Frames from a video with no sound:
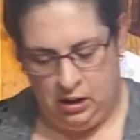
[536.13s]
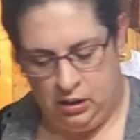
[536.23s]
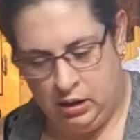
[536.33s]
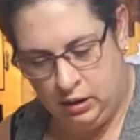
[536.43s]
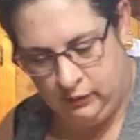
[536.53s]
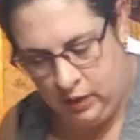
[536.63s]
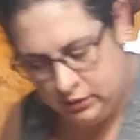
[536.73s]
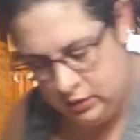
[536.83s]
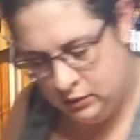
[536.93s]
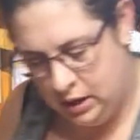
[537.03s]
Could have
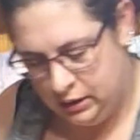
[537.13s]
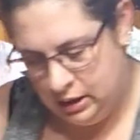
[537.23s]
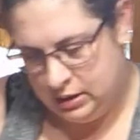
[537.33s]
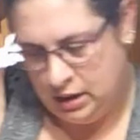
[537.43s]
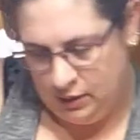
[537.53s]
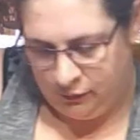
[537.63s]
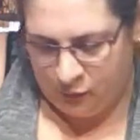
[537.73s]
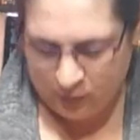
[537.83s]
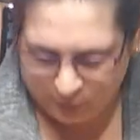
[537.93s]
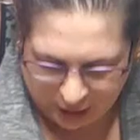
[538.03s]
also done this in a
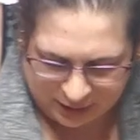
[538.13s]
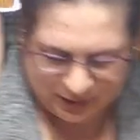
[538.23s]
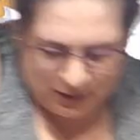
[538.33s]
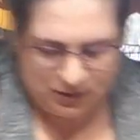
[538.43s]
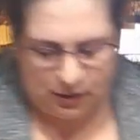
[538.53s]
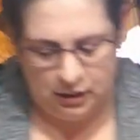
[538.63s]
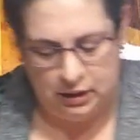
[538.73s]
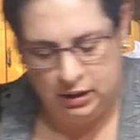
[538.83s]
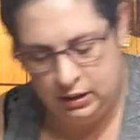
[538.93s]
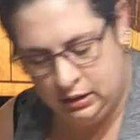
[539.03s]
food
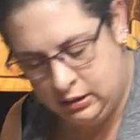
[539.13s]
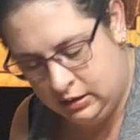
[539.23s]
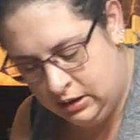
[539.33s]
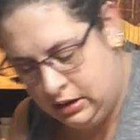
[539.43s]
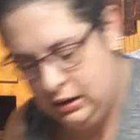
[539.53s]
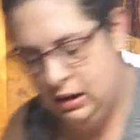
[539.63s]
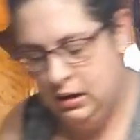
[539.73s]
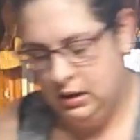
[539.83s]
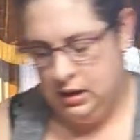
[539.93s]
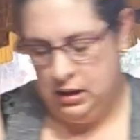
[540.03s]
processor.
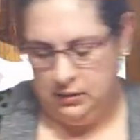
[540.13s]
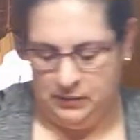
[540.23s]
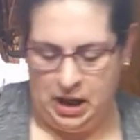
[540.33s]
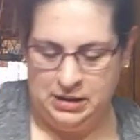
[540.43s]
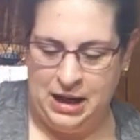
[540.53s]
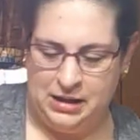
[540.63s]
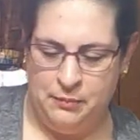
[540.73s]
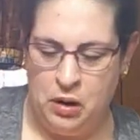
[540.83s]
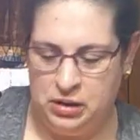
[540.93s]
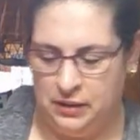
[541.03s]
That takes
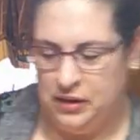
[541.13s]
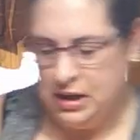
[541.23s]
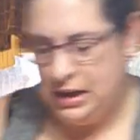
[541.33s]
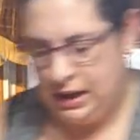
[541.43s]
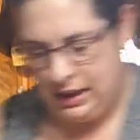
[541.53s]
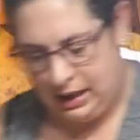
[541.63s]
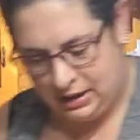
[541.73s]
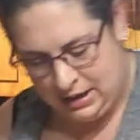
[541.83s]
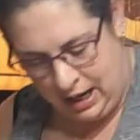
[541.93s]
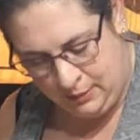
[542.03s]
most of the kneading
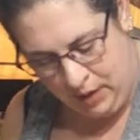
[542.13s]
time